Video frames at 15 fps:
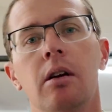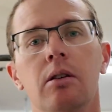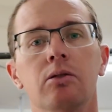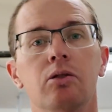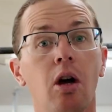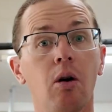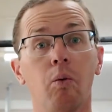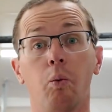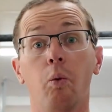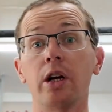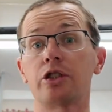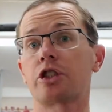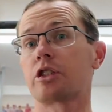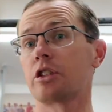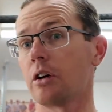So
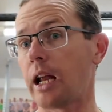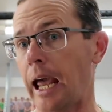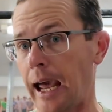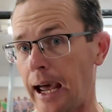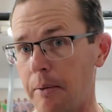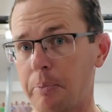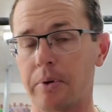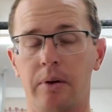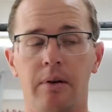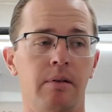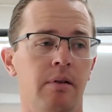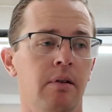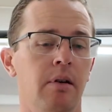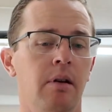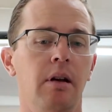what should happen?
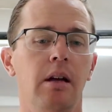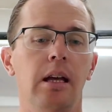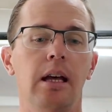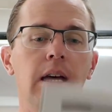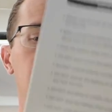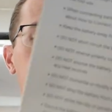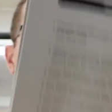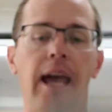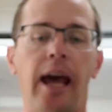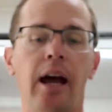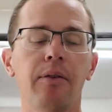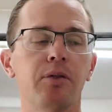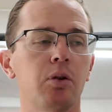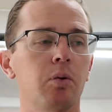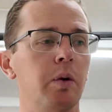
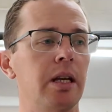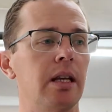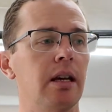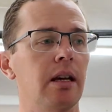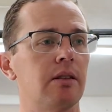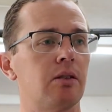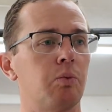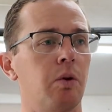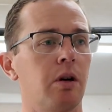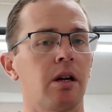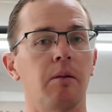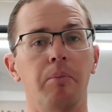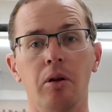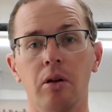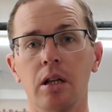After we get, we're
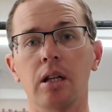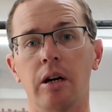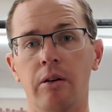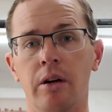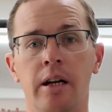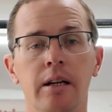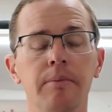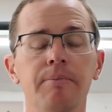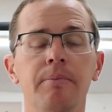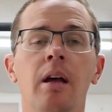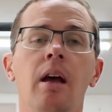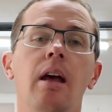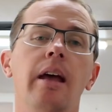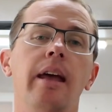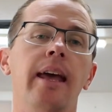gonna pull a load on it
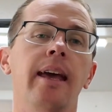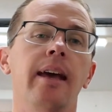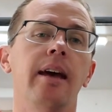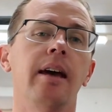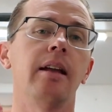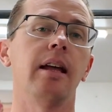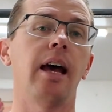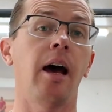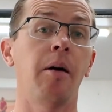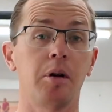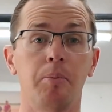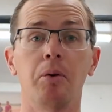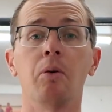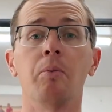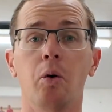and I'm
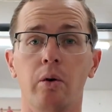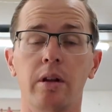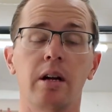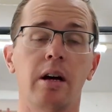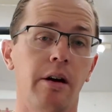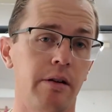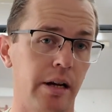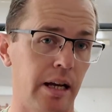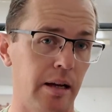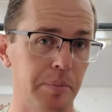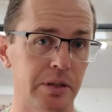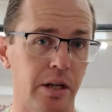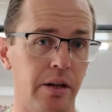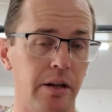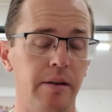gonna pull more than 100
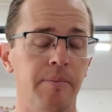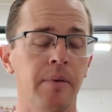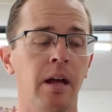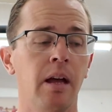amps on it.